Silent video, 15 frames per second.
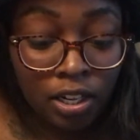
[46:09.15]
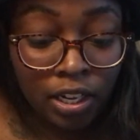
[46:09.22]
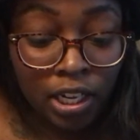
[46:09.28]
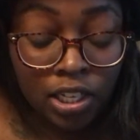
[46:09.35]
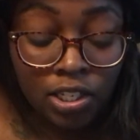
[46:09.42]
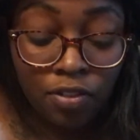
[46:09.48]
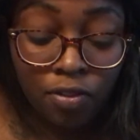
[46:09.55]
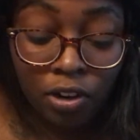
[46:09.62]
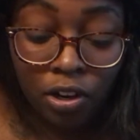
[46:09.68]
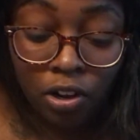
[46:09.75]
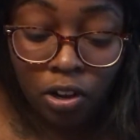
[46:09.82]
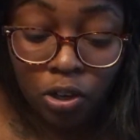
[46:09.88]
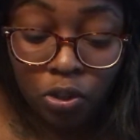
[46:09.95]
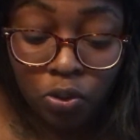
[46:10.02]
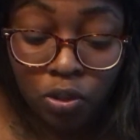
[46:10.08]
like a different
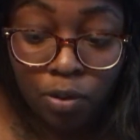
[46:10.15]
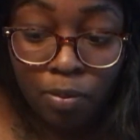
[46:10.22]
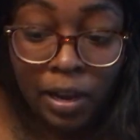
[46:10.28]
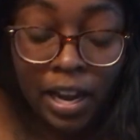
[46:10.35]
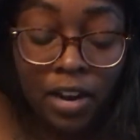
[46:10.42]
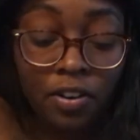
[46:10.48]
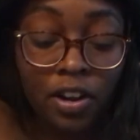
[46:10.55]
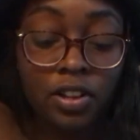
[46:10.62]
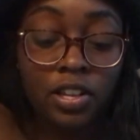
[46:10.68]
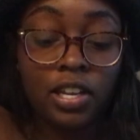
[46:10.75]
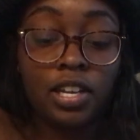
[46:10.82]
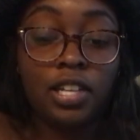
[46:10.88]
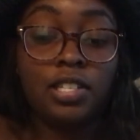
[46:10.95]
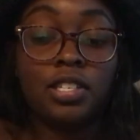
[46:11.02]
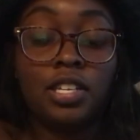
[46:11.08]
cultural background,
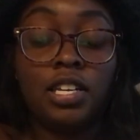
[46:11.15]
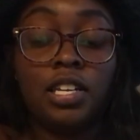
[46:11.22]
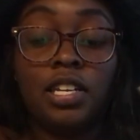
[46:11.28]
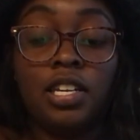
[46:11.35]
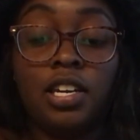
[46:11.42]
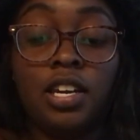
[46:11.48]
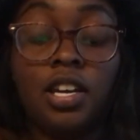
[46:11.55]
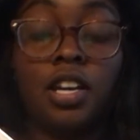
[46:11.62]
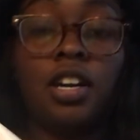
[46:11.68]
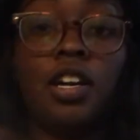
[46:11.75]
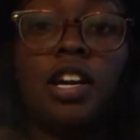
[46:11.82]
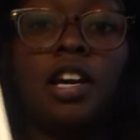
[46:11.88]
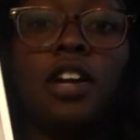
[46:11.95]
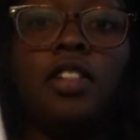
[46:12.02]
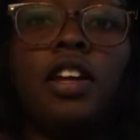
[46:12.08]
like I said
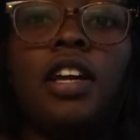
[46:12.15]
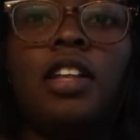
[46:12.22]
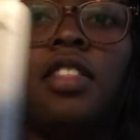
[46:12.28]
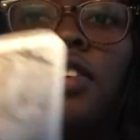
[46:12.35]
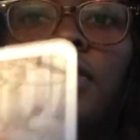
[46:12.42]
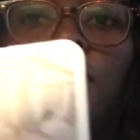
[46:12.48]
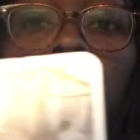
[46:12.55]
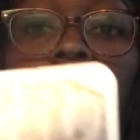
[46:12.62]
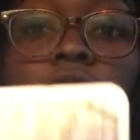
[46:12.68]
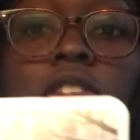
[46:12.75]
here, how, like, there's